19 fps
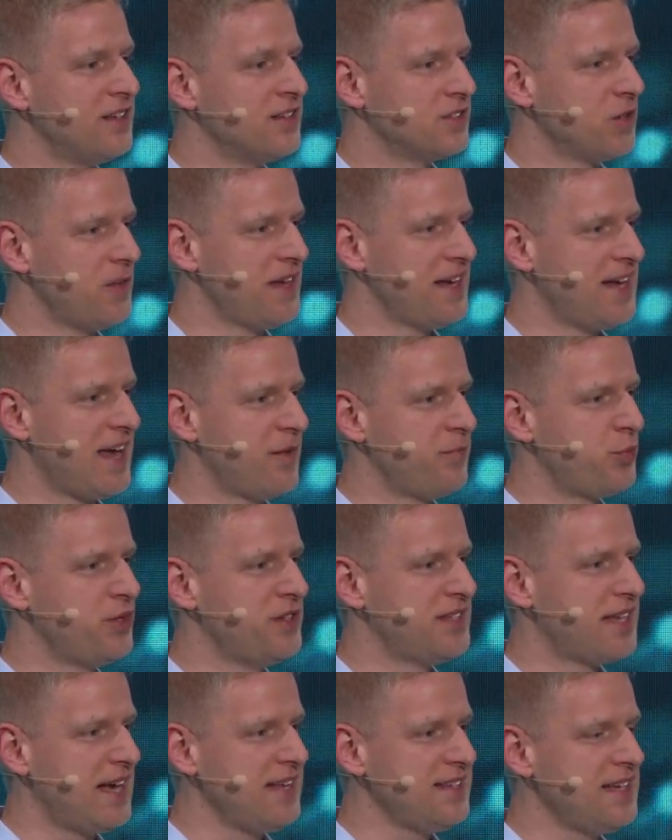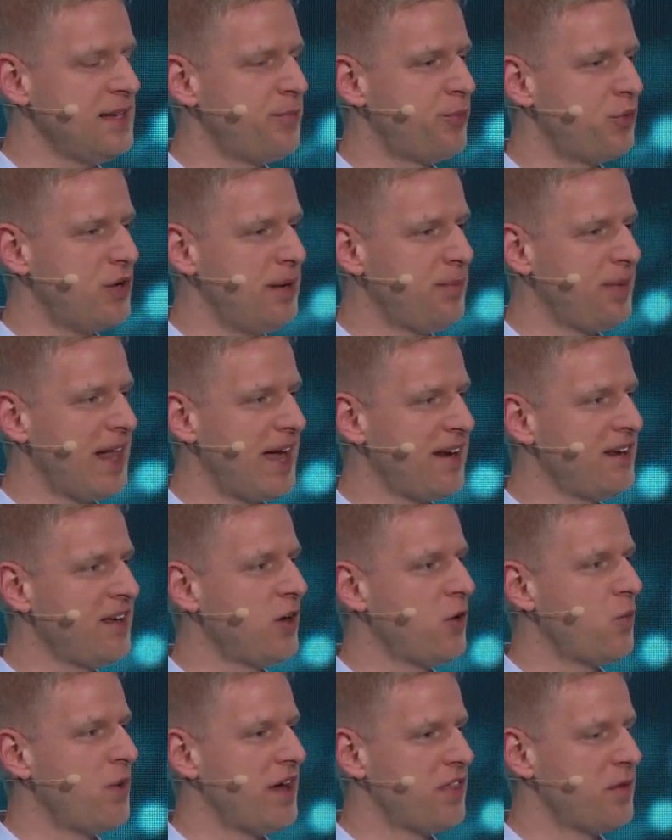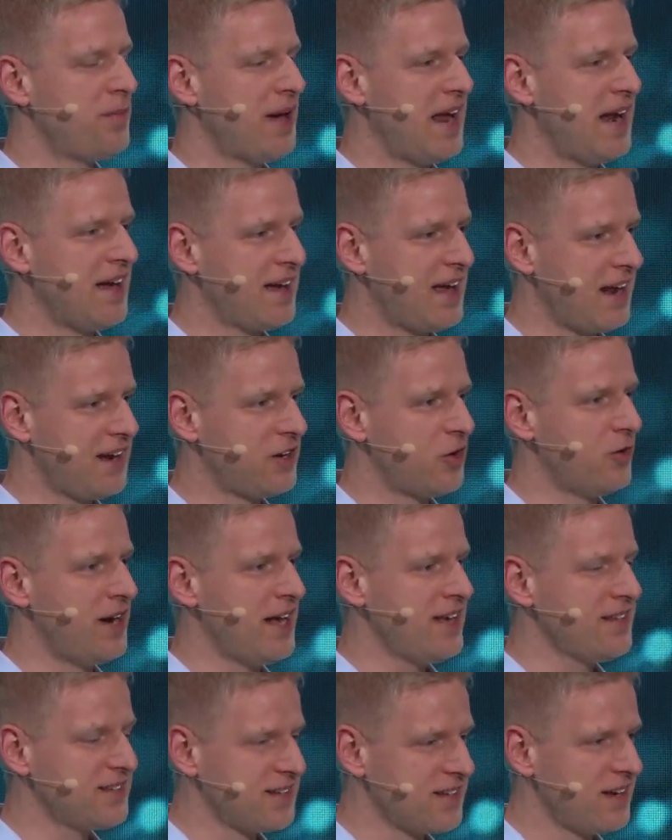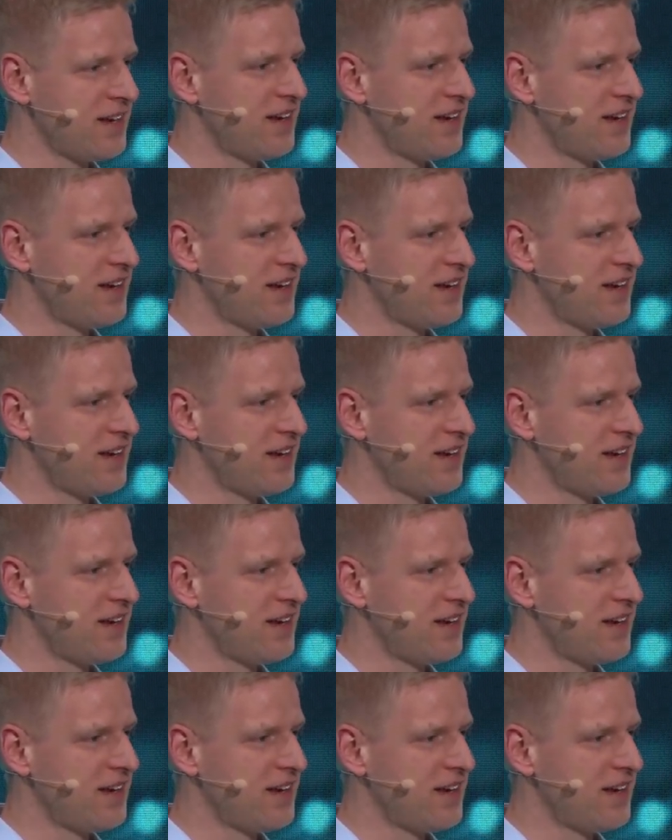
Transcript: So they can precisely pre-plan where the baler can go next,